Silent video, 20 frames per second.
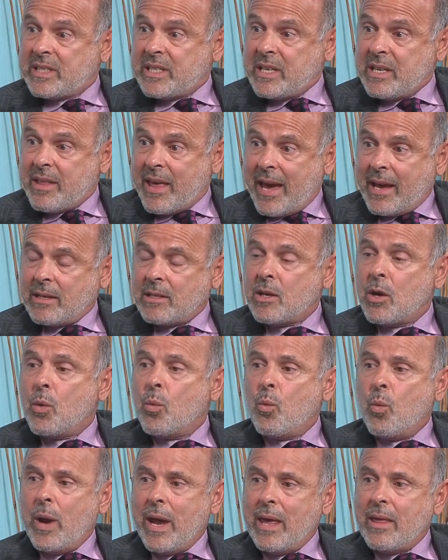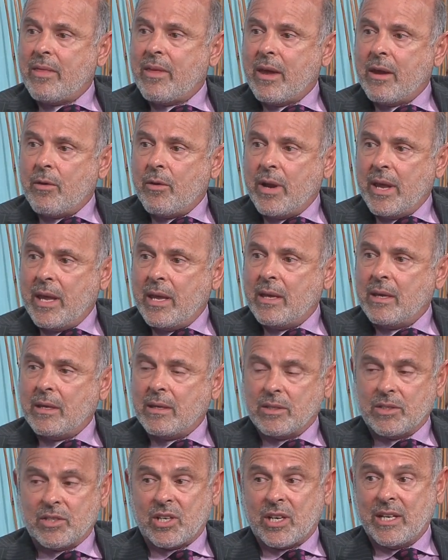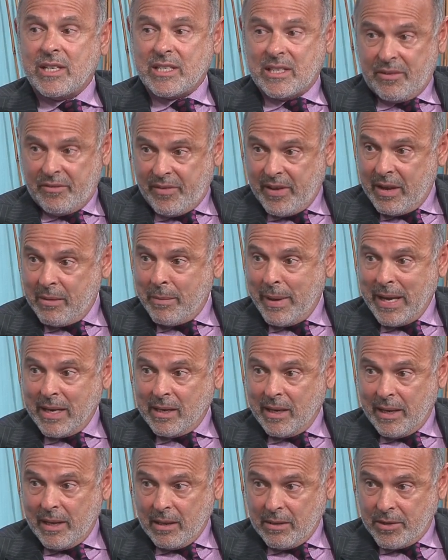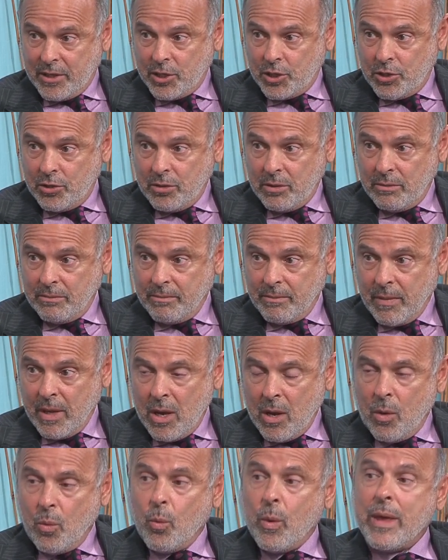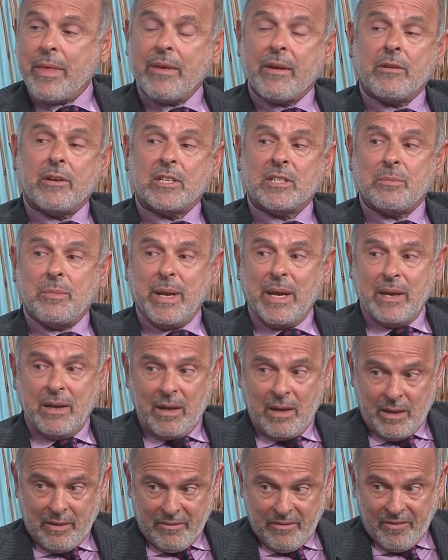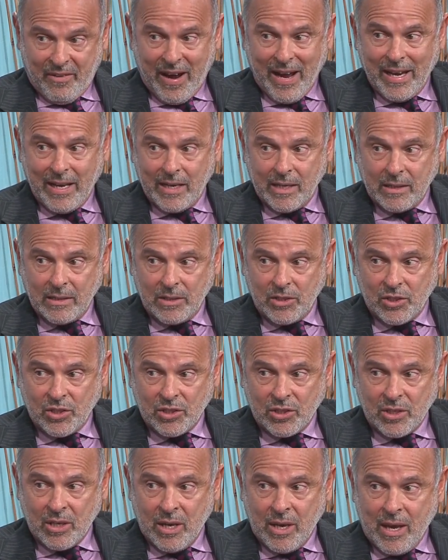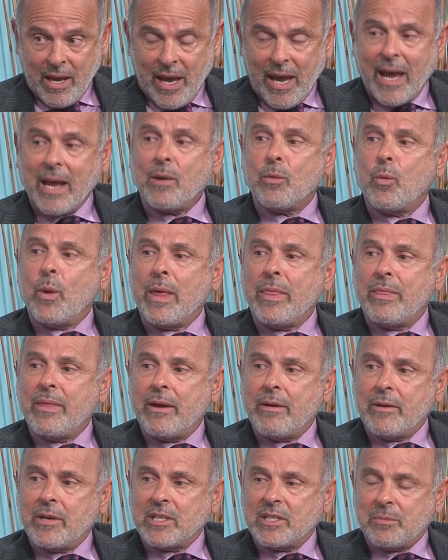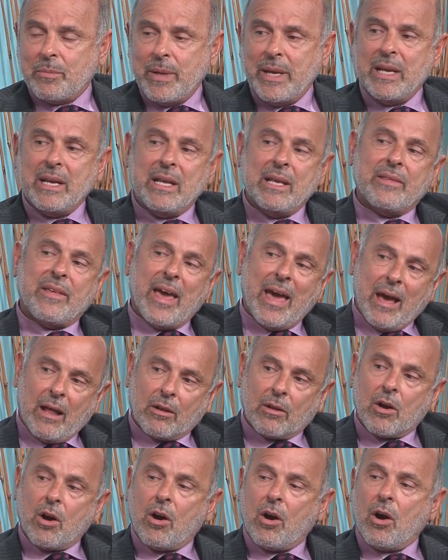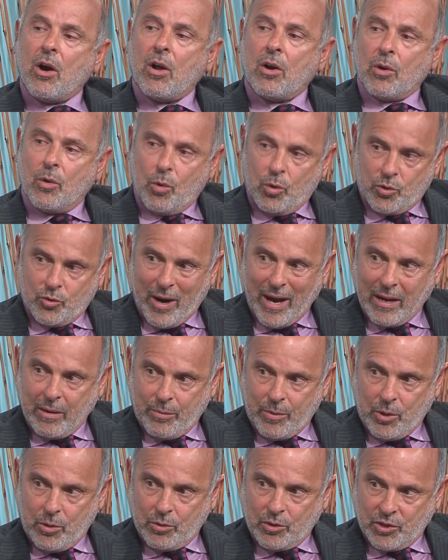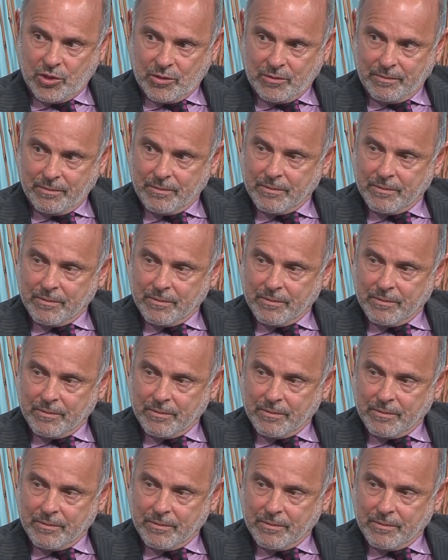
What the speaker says: we see that where there is a severe mental health issue, where there has been violence, and when there has been either alcohol or drug abuse.